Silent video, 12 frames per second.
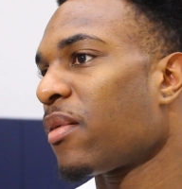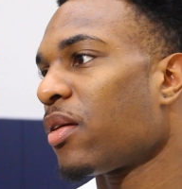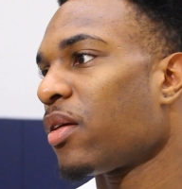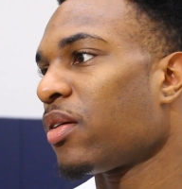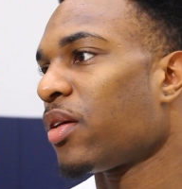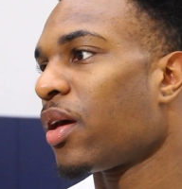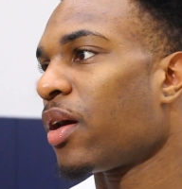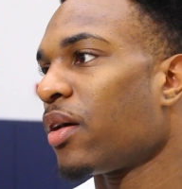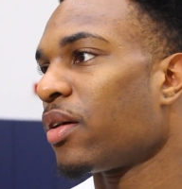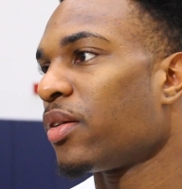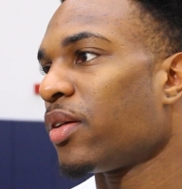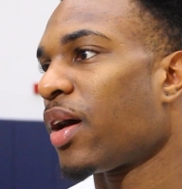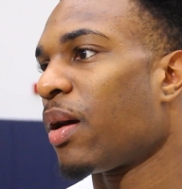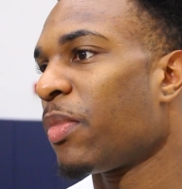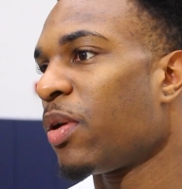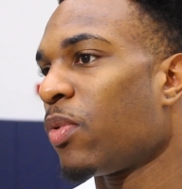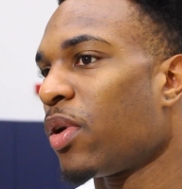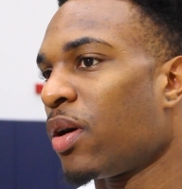I
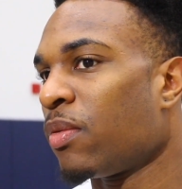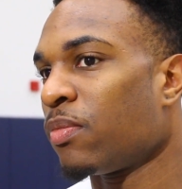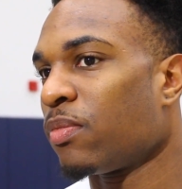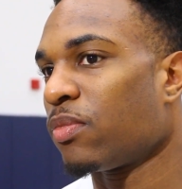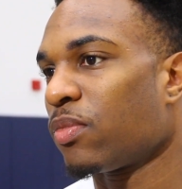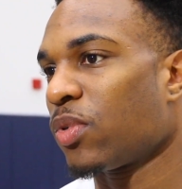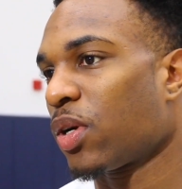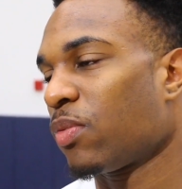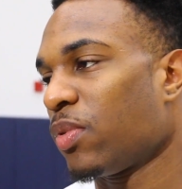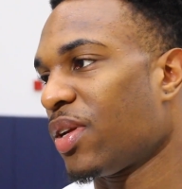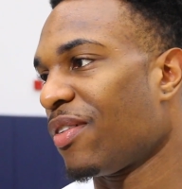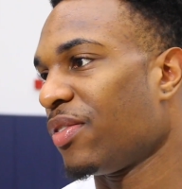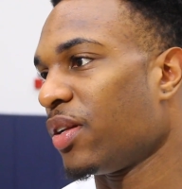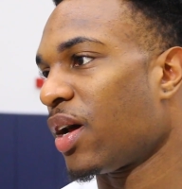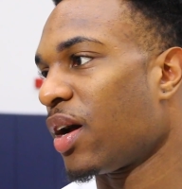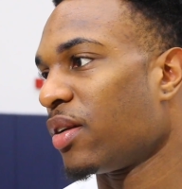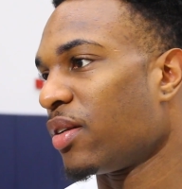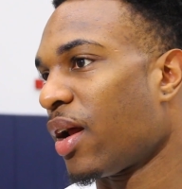mean, we're definitely
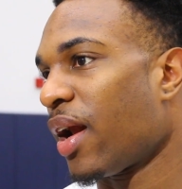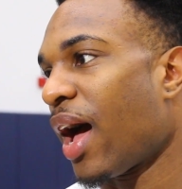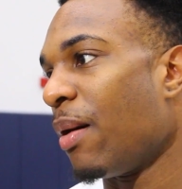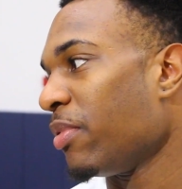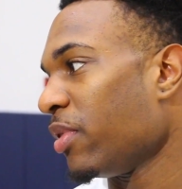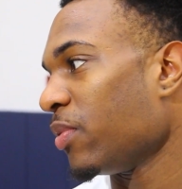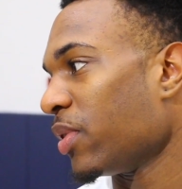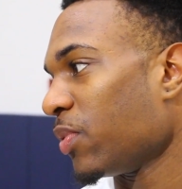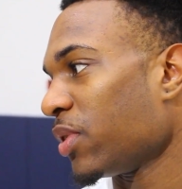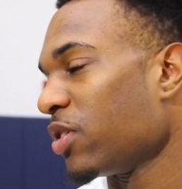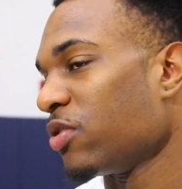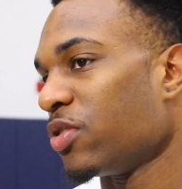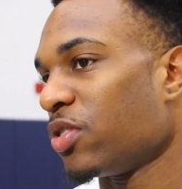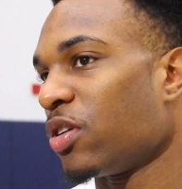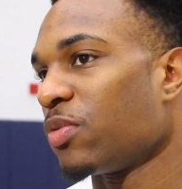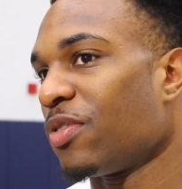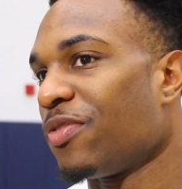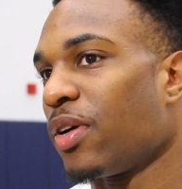not happy with those
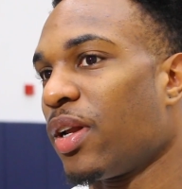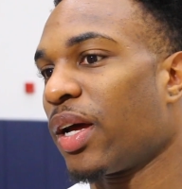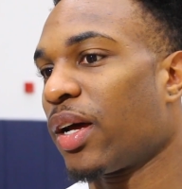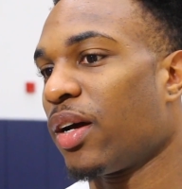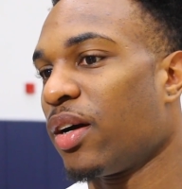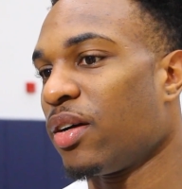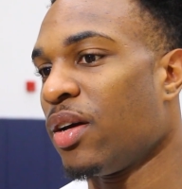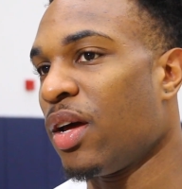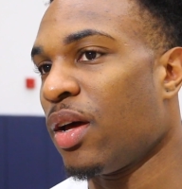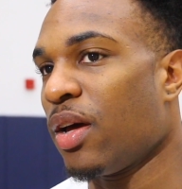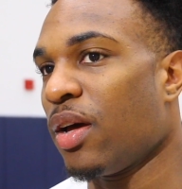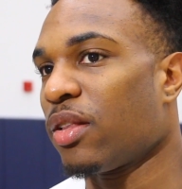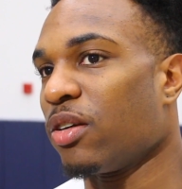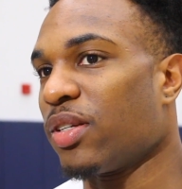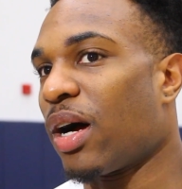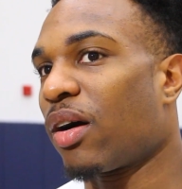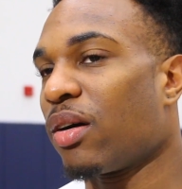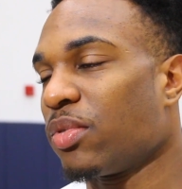results. We felt like those
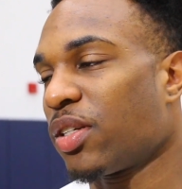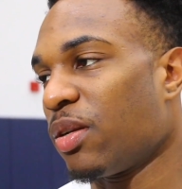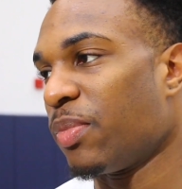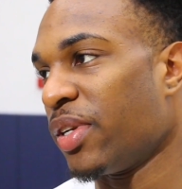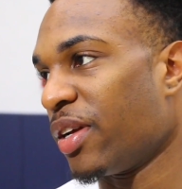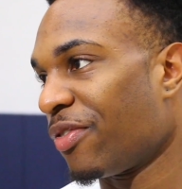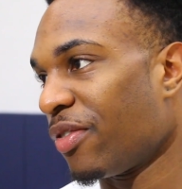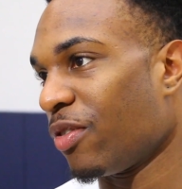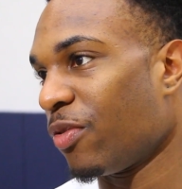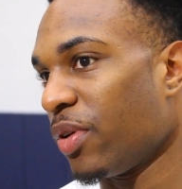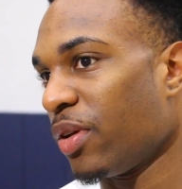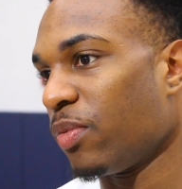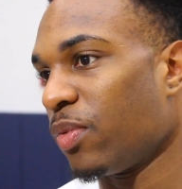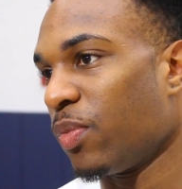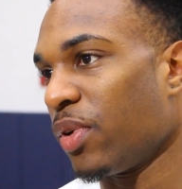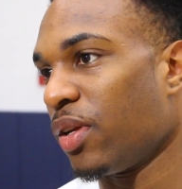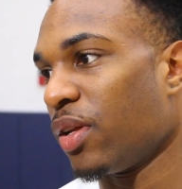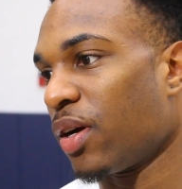outcomes could have been different if we
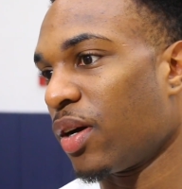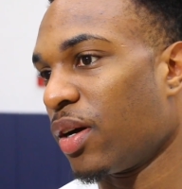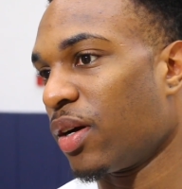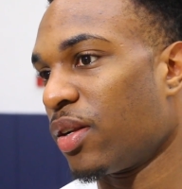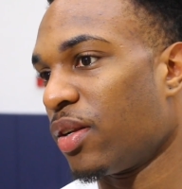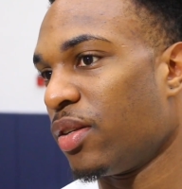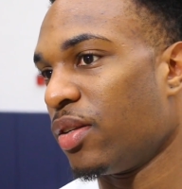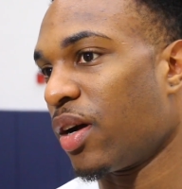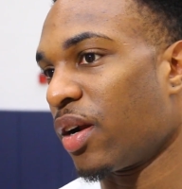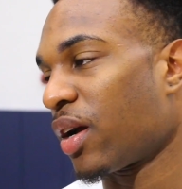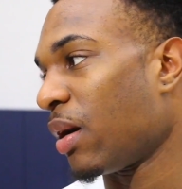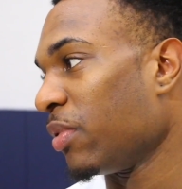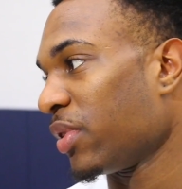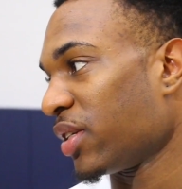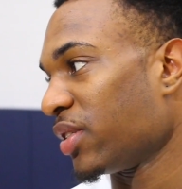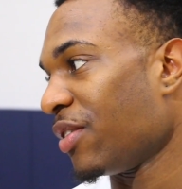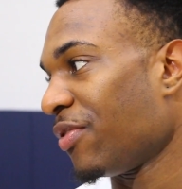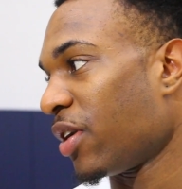done a couple
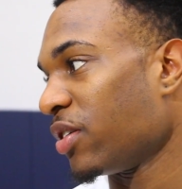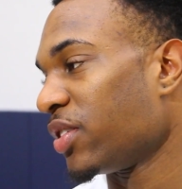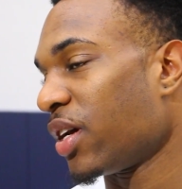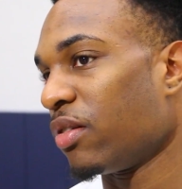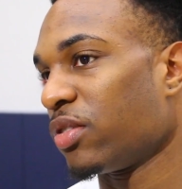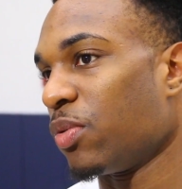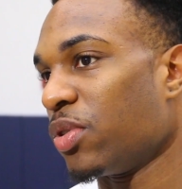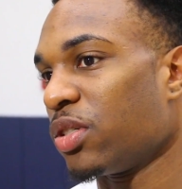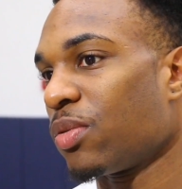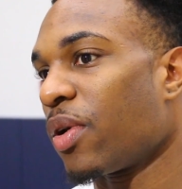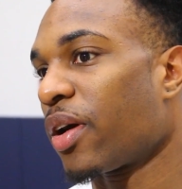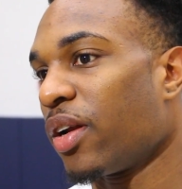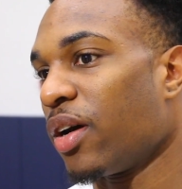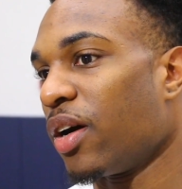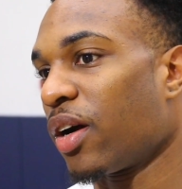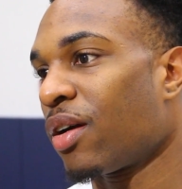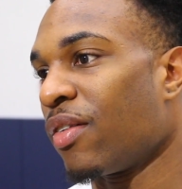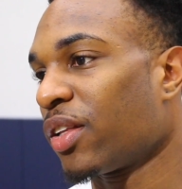things different ourselves. So we're just working
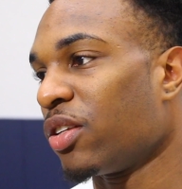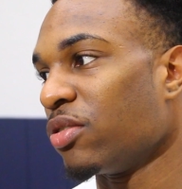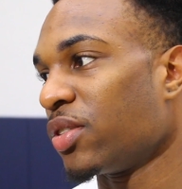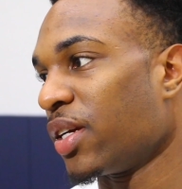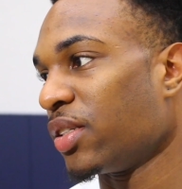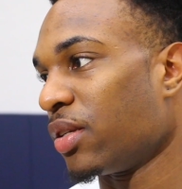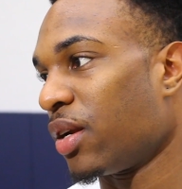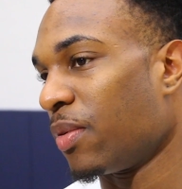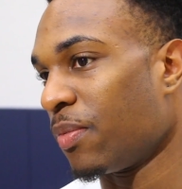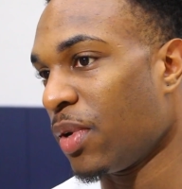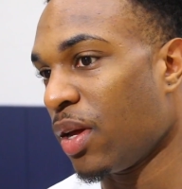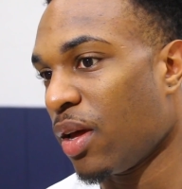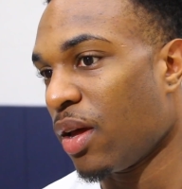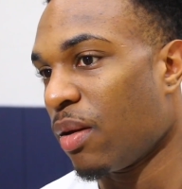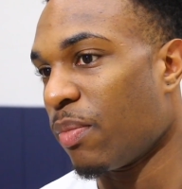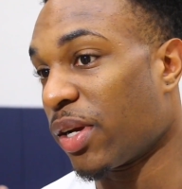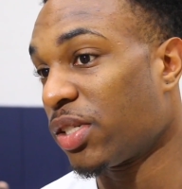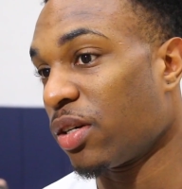to correct those things and
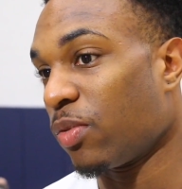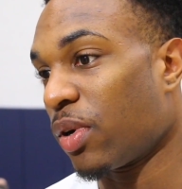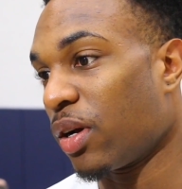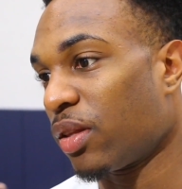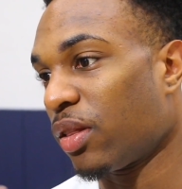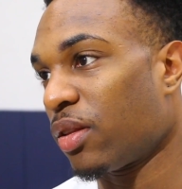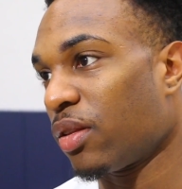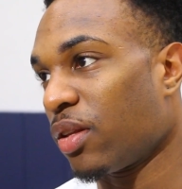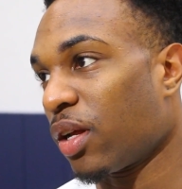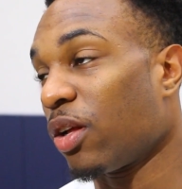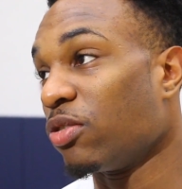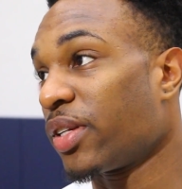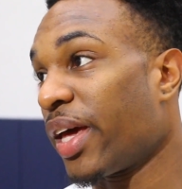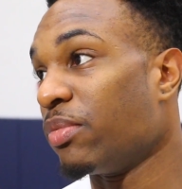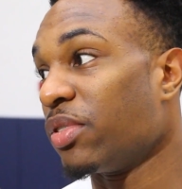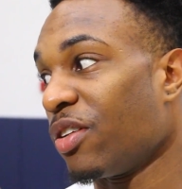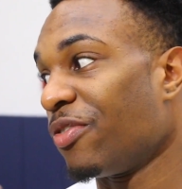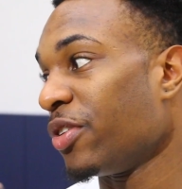make sure the close
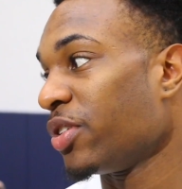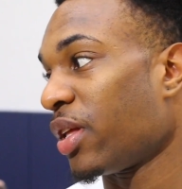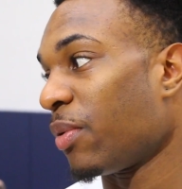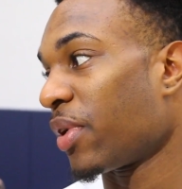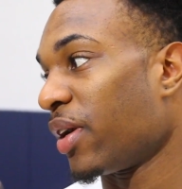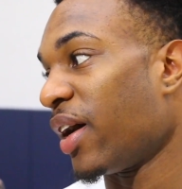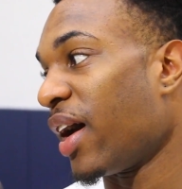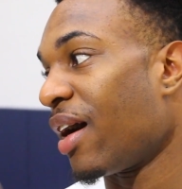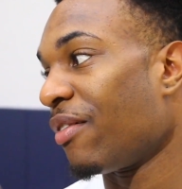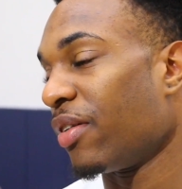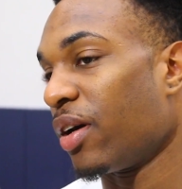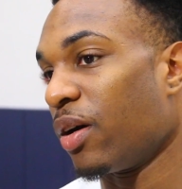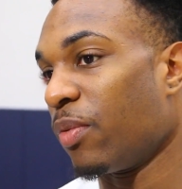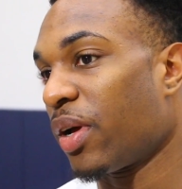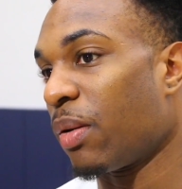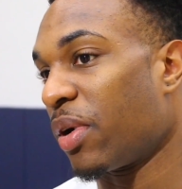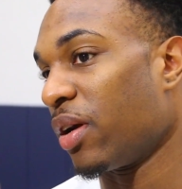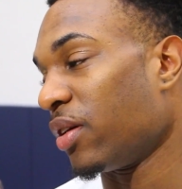games in the future that we're going to have, we
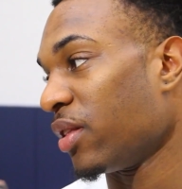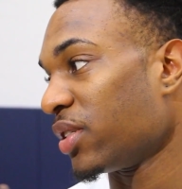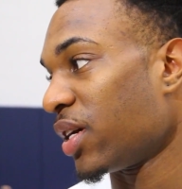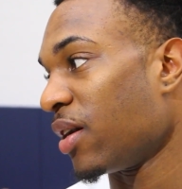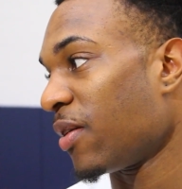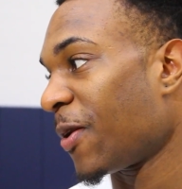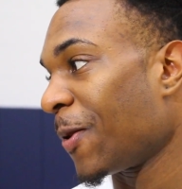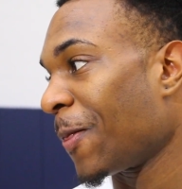come out on the other side.